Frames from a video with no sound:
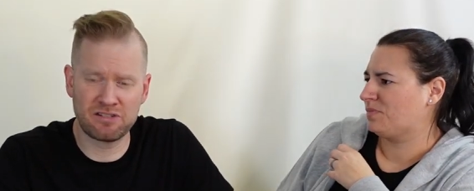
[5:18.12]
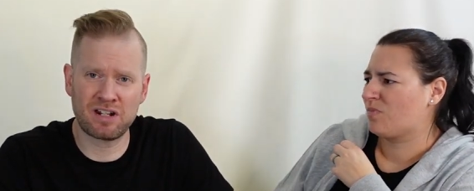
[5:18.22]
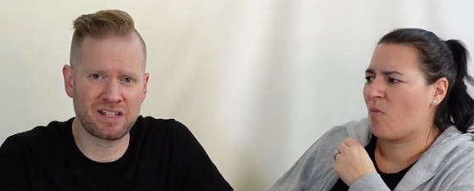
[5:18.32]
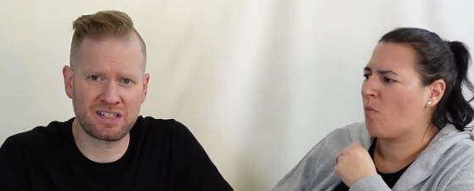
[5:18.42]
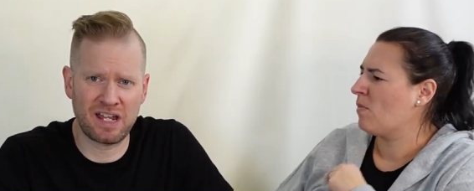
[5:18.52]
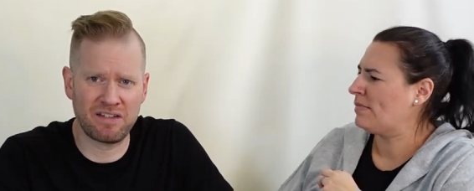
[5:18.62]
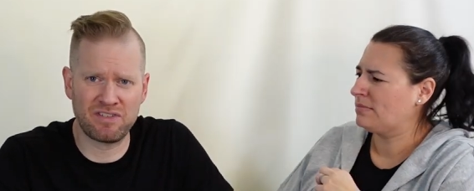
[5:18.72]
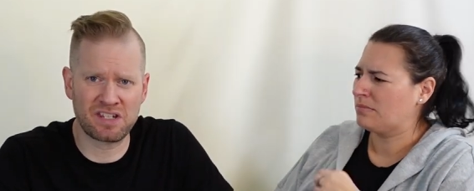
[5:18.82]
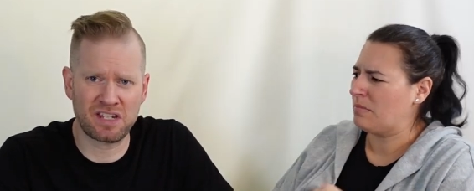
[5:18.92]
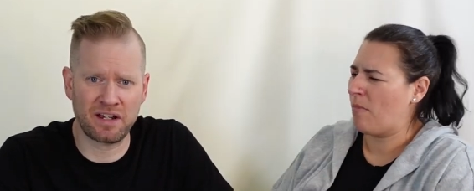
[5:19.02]
Speaker 1: These are not
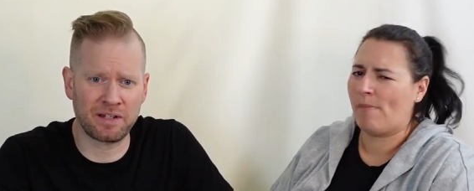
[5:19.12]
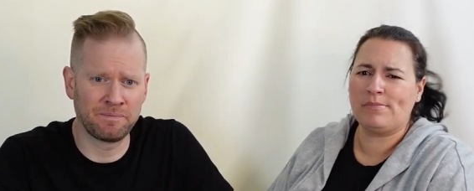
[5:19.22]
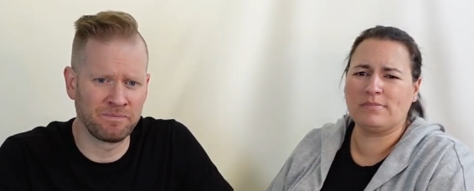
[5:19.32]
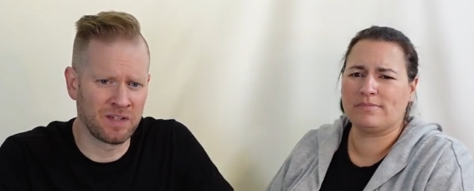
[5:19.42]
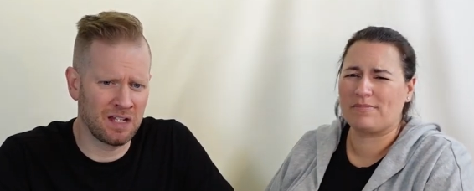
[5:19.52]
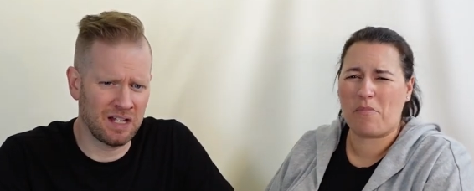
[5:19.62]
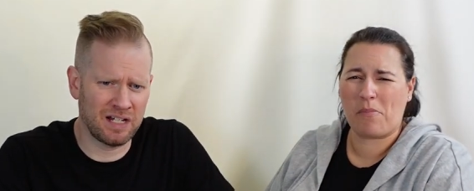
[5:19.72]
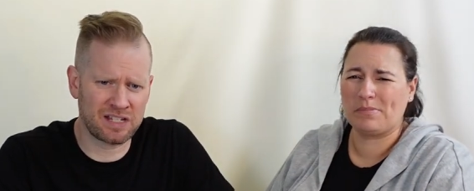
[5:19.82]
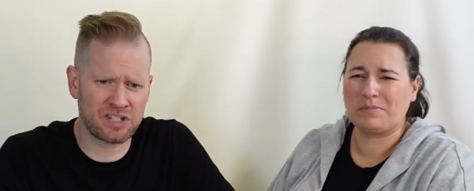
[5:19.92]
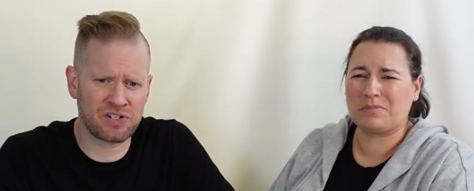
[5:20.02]
safe. These suck. Mm -mm.
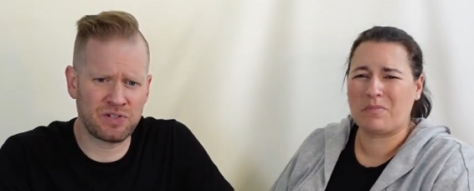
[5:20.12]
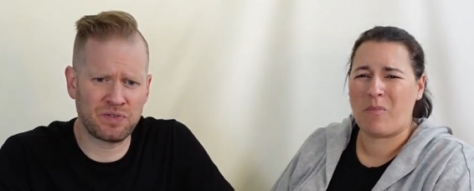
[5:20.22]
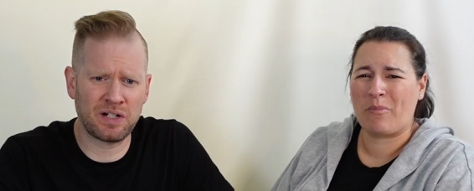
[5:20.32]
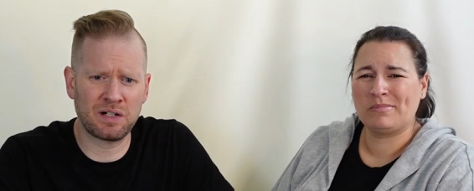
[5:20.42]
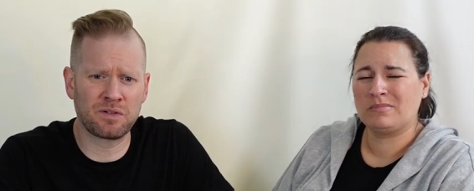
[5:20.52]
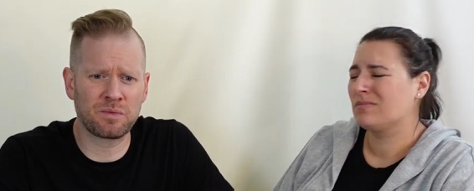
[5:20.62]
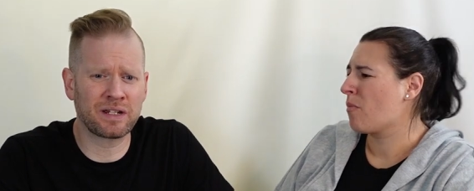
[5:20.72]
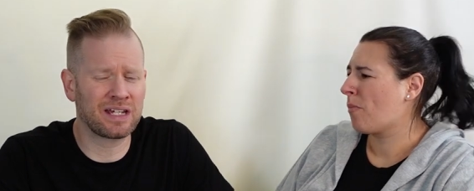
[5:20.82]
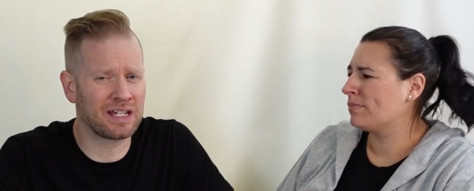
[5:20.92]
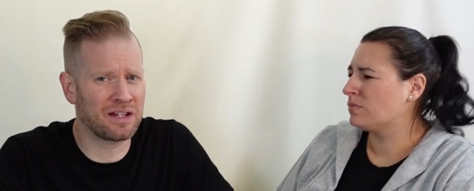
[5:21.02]
Uh, so, uh, we're
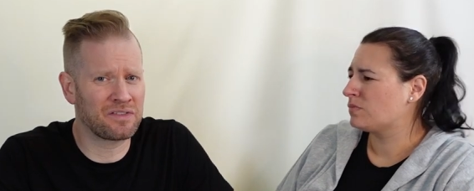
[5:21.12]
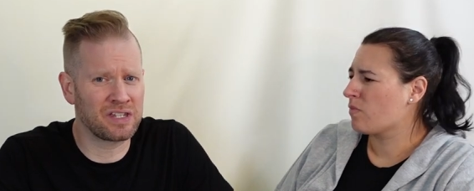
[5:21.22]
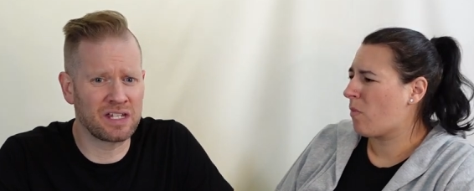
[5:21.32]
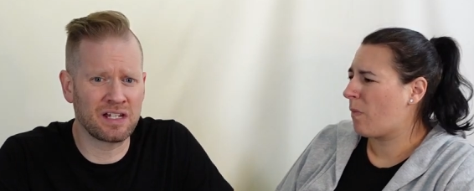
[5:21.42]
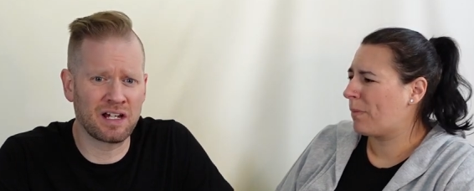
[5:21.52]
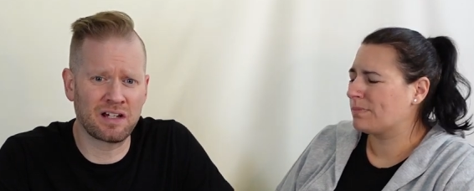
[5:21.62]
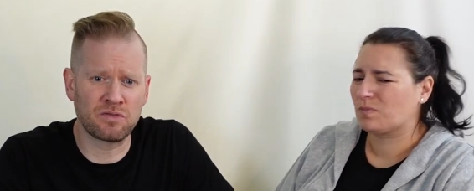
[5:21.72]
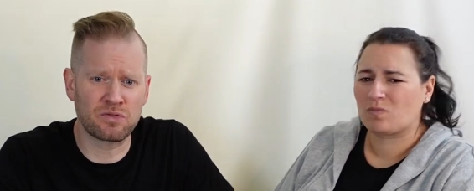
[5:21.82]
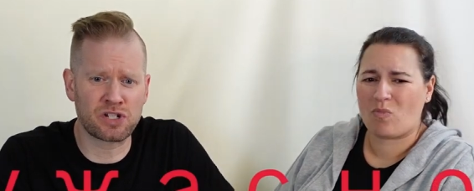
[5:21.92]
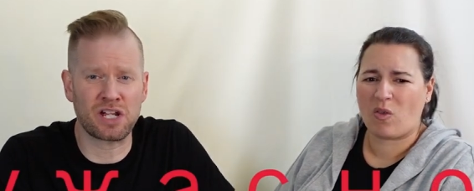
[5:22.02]
breaking out the
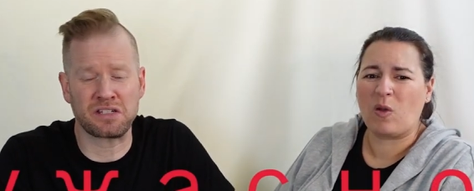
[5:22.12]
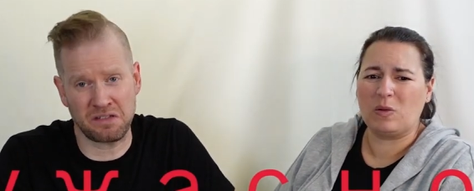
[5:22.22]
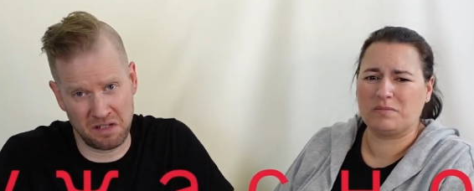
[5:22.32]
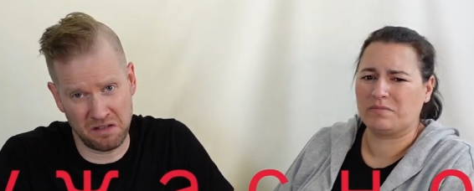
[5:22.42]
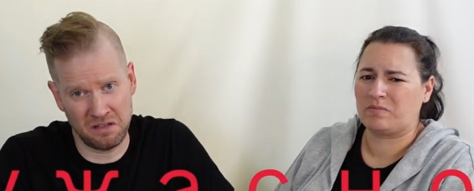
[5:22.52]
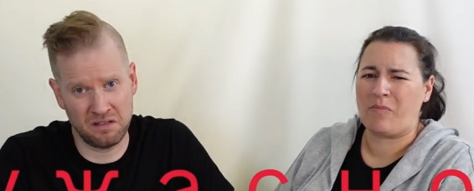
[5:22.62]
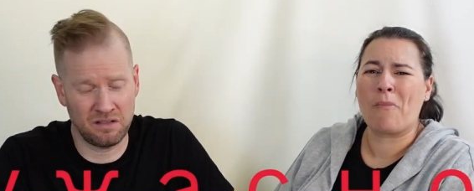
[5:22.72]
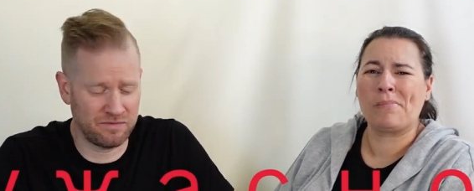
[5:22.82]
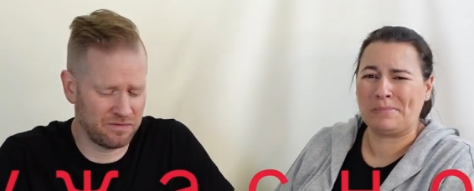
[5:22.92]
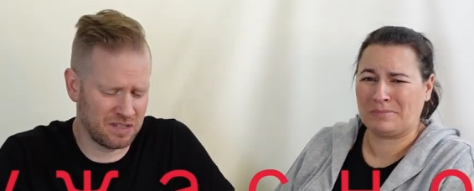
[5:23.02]
uh, Ljasna
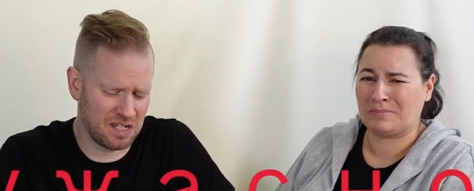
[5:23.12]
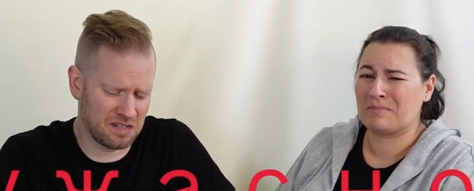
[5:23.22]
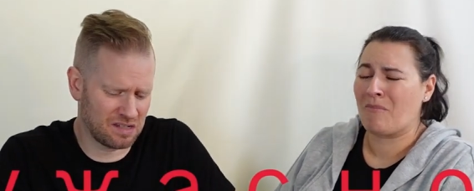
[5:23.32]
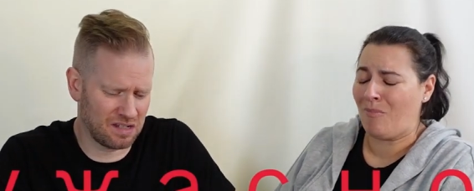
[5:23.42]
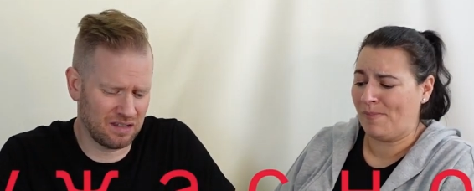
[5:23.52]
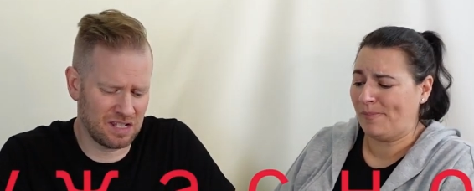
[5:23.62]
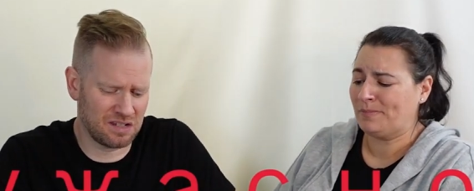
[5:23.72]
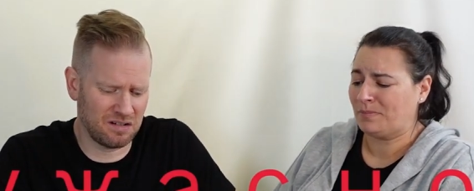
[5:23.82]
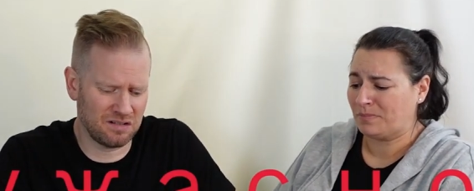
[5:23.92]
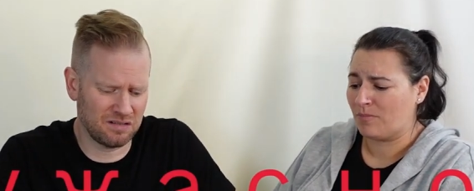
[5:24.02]
for these. Uh,
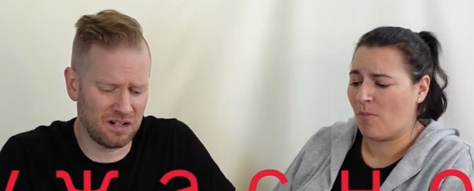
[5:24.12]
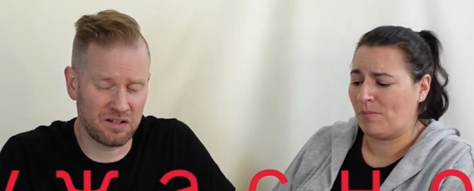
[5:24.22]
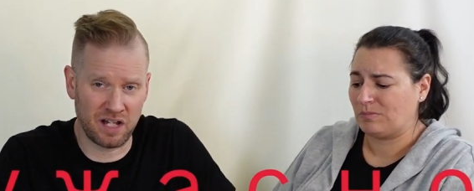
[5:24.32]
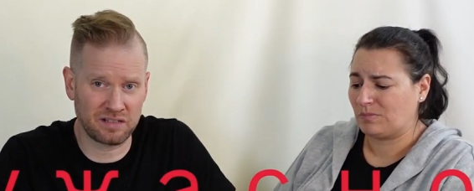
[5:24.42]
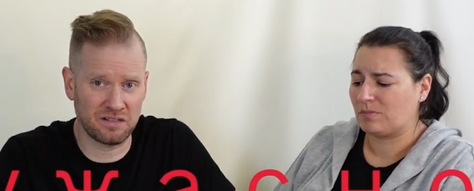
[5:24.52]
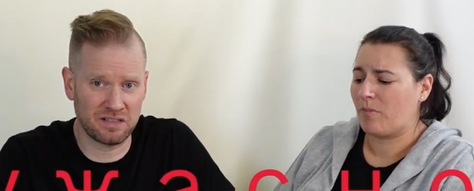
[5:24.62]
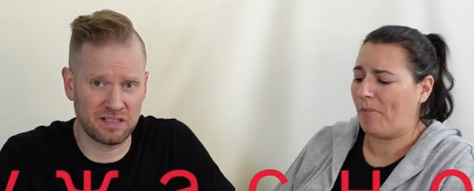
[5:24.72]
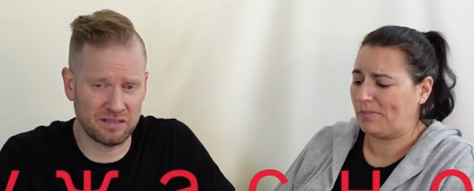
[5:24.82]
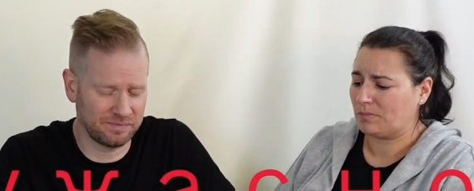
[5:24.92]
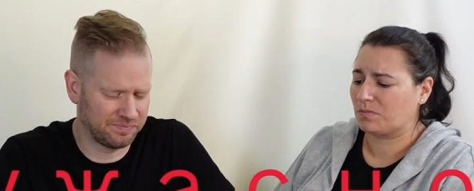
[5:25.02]
these are, are not
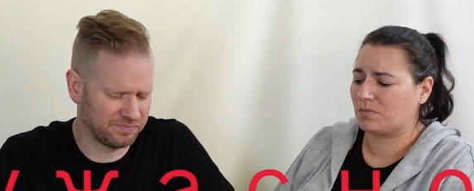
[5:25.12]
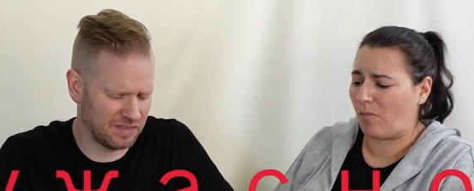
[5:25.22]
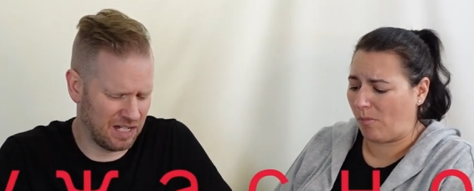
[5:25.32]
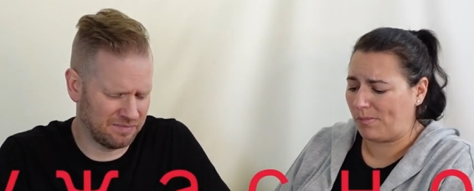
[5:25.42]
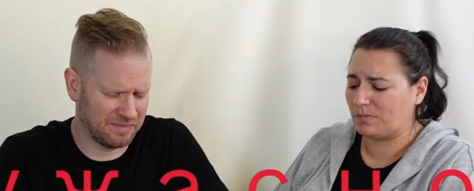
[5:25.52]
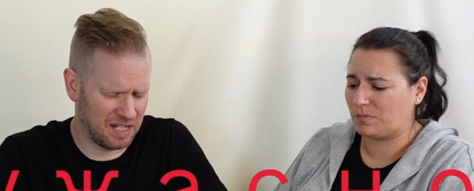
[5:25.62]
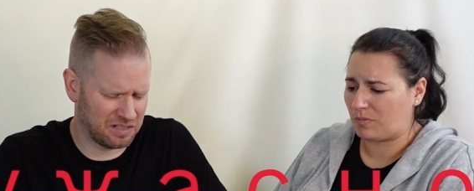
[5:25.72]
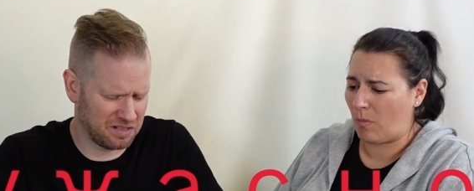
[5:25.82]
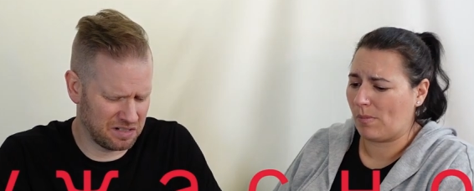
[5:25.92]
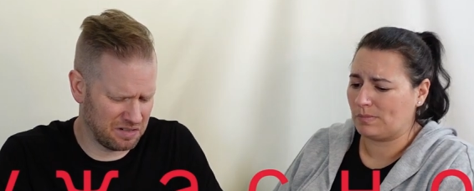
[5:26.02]
good. Yeah,
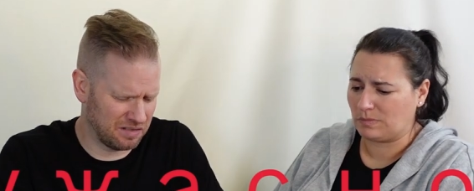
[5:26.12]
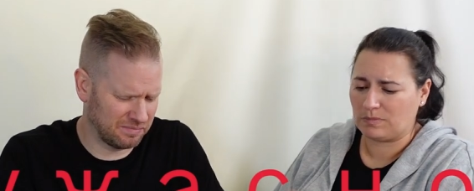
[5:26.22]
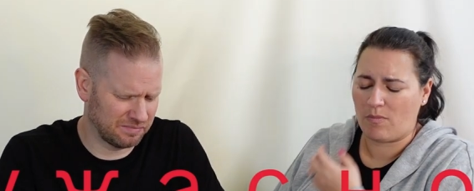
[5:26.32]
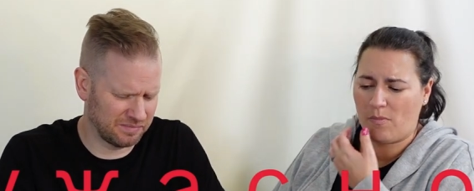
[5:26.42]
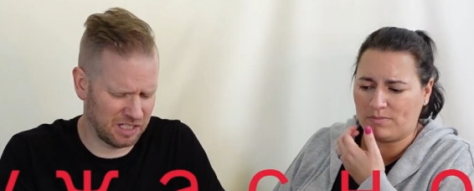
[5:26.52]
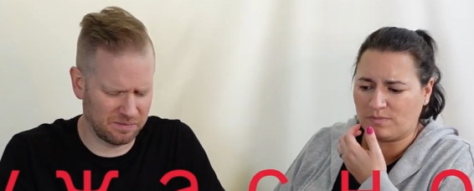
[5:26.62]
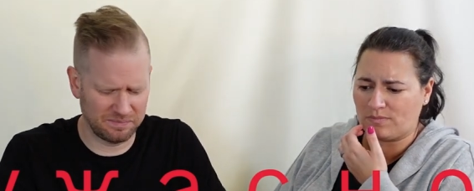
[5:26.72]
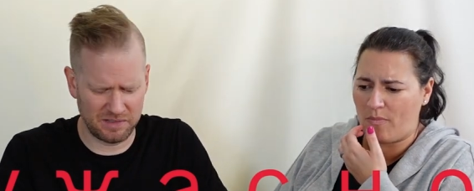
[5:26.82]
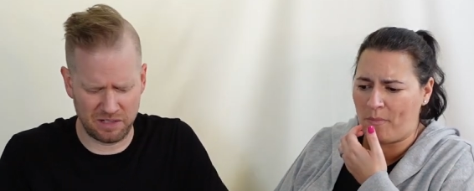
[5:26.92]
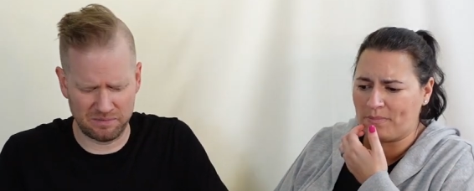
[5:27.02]
not good at all. No,
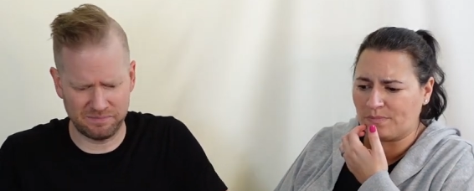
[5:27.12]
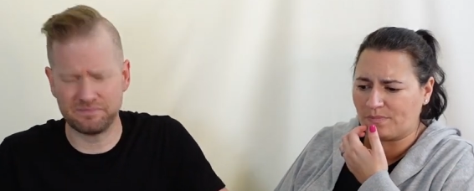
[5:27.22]
no.